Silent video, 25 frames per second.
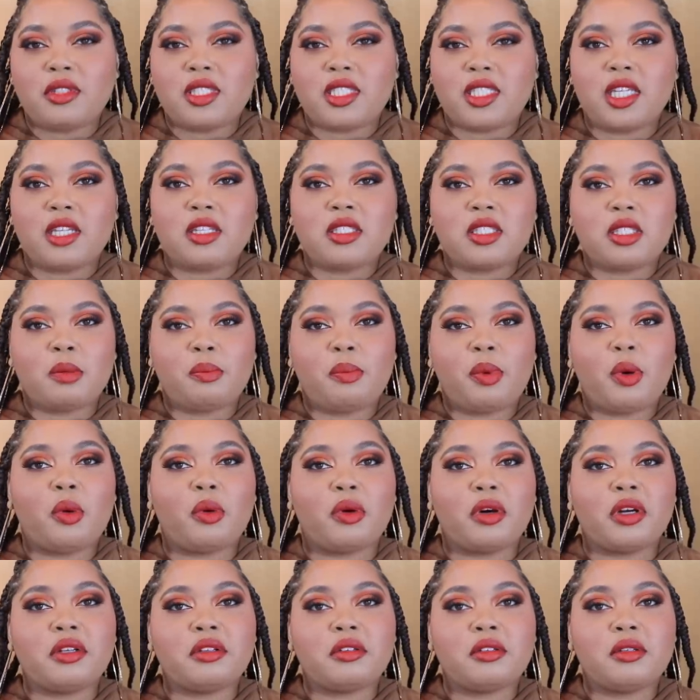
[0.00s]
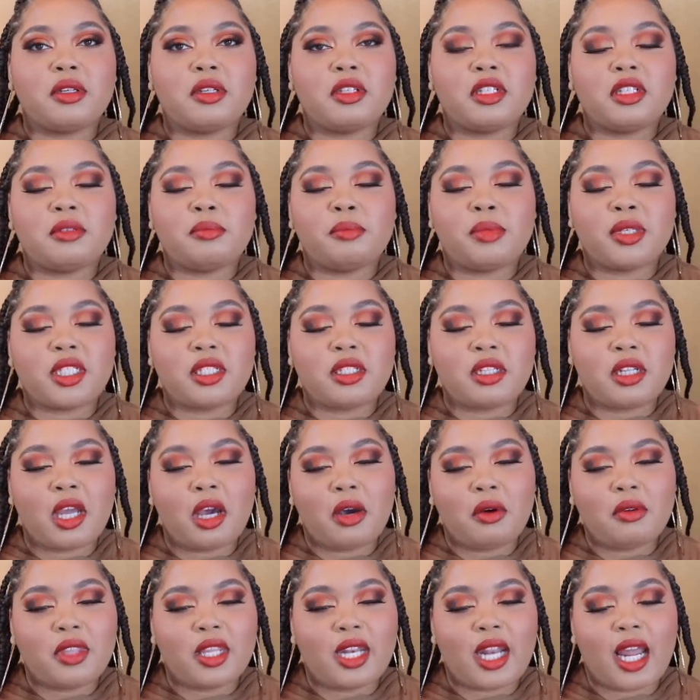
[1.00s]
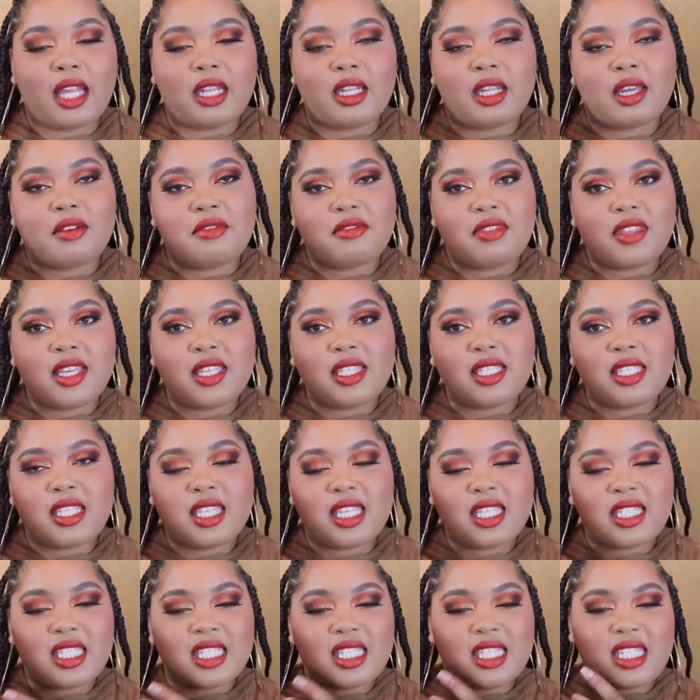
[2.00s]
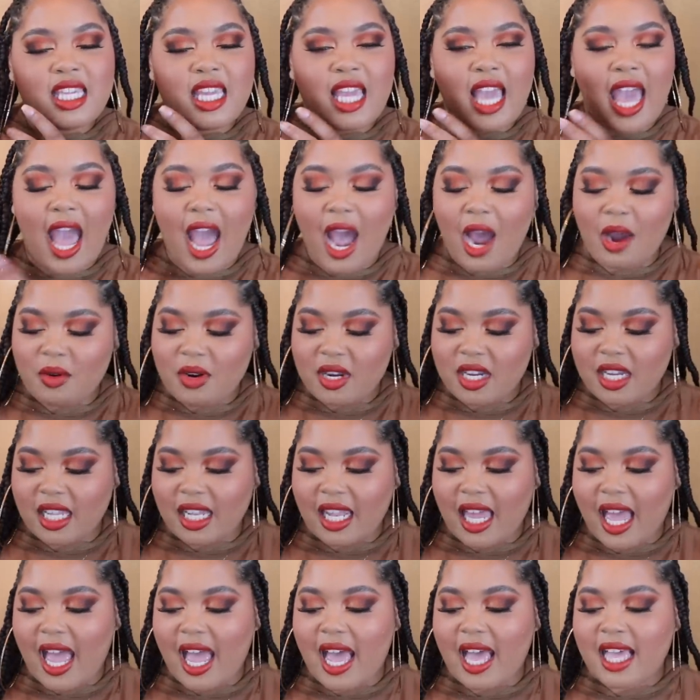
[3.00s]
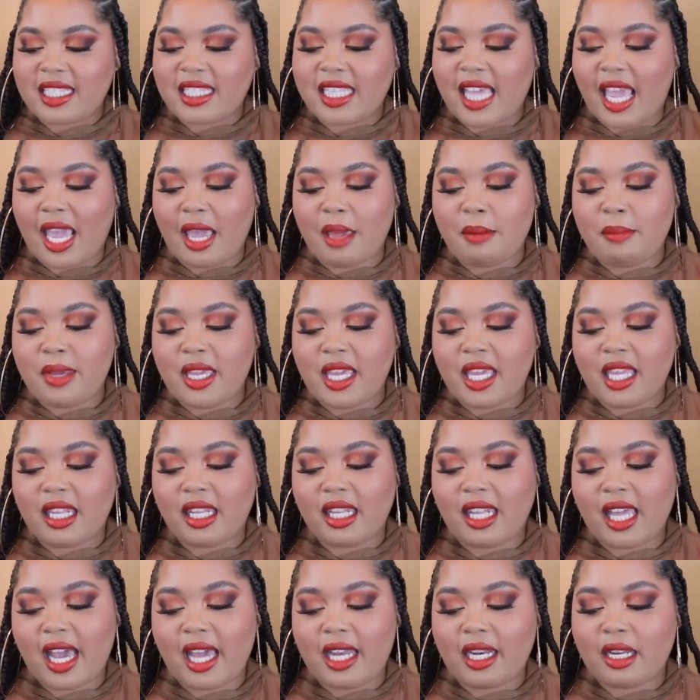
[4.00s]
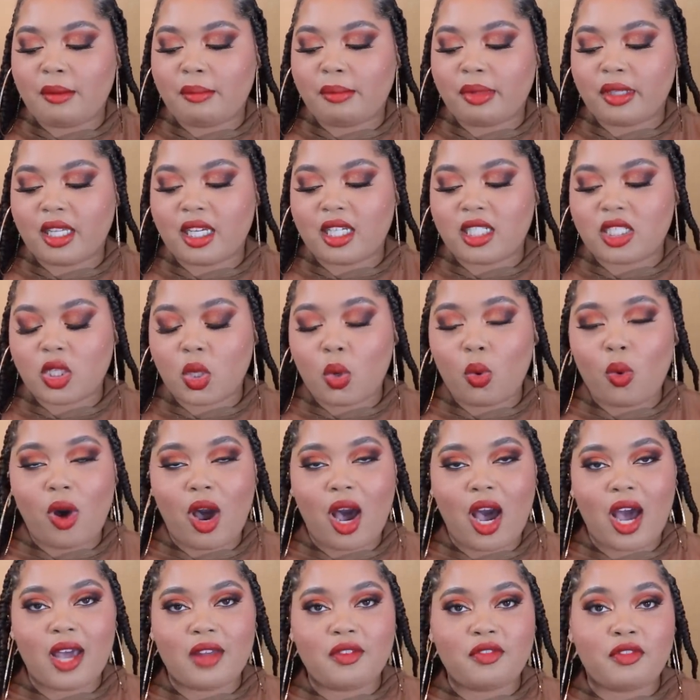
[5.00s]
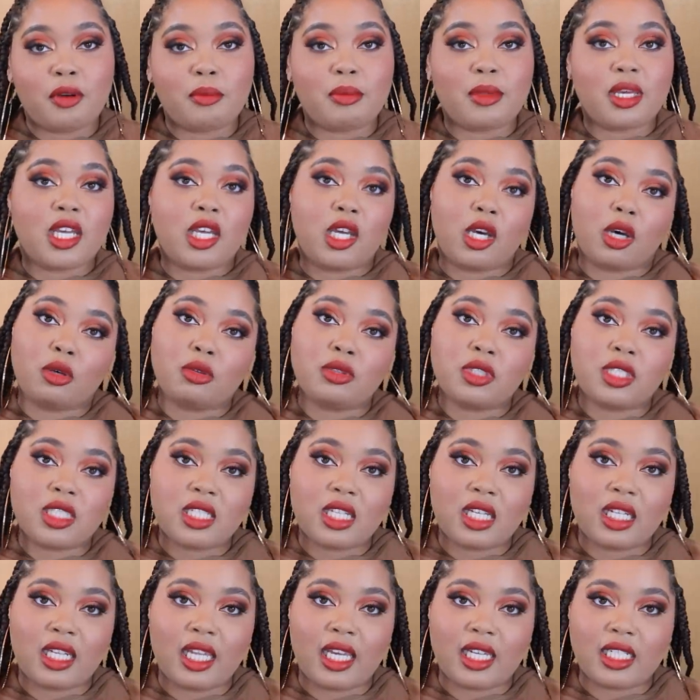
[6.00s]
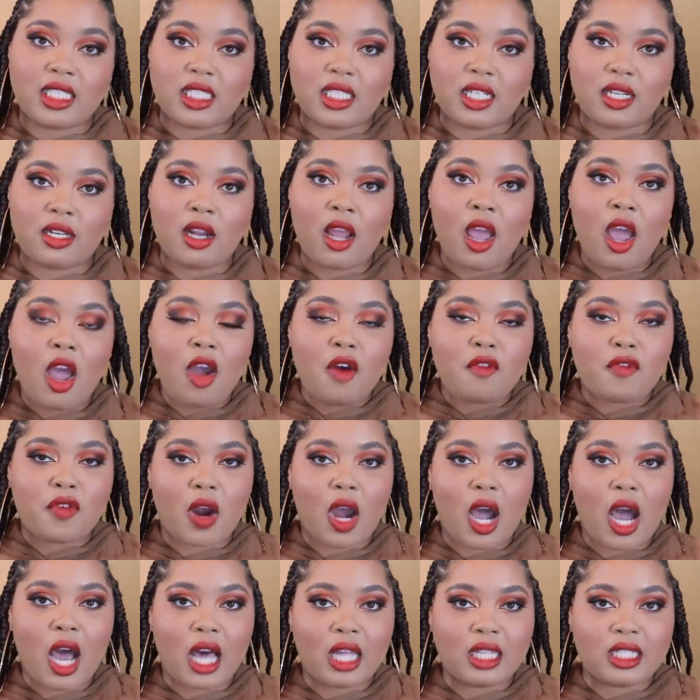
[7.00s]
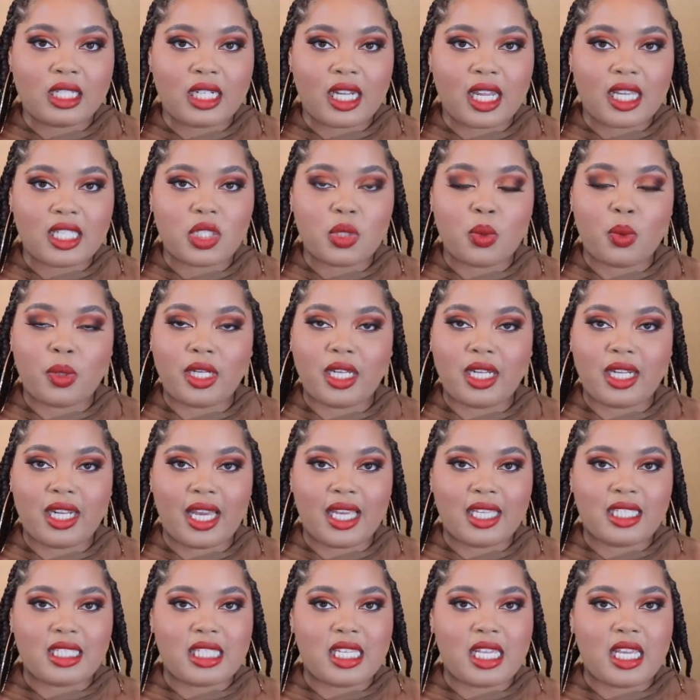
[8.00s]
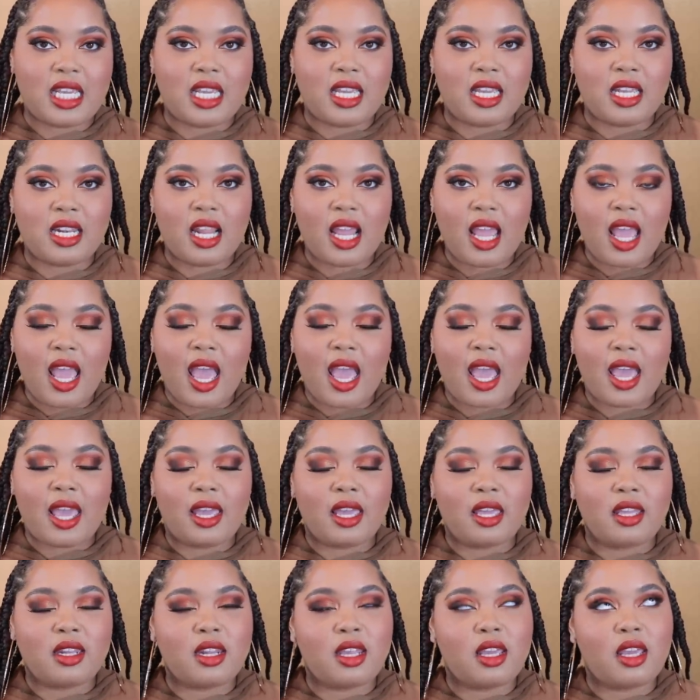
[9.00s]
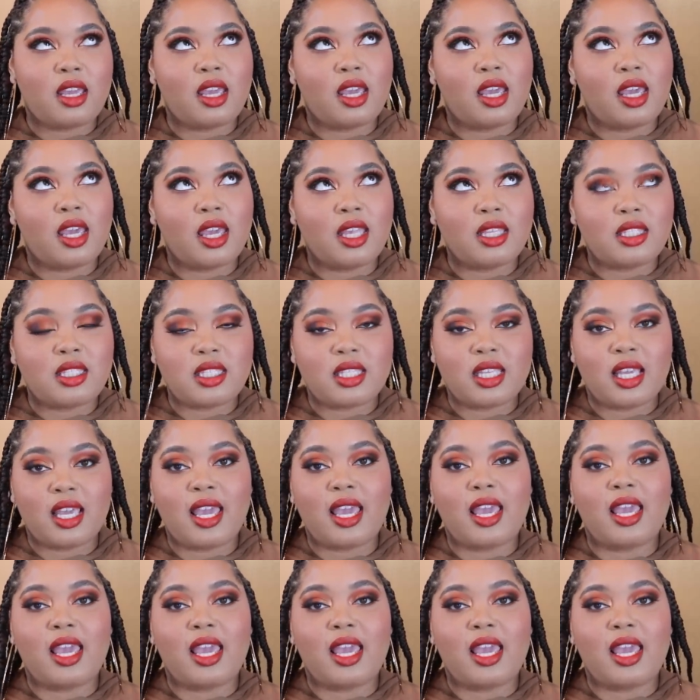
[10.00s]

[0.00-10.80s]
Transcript: still support, but know that I love this. This is the Hourglass Ambient Lighting Blush Quad from the Ghost Collection for holiday 2019, and it's